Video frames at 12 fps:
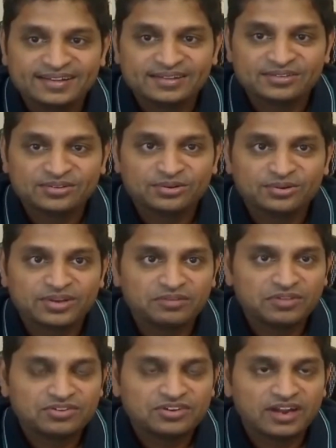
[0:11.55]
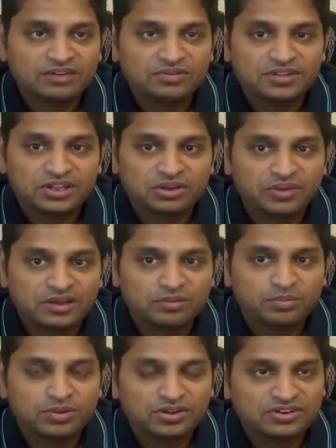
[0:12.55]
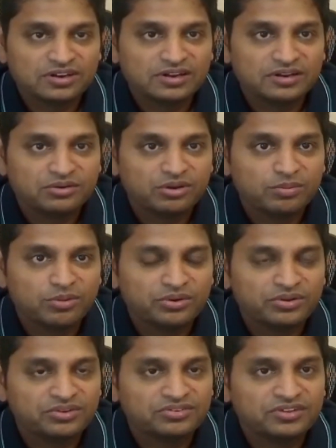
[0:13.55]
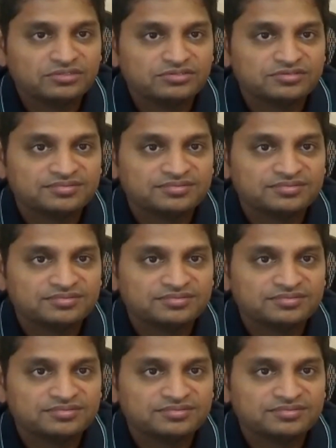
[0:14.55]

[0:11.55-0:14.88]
So, can we start with a quick personal intro about yourself?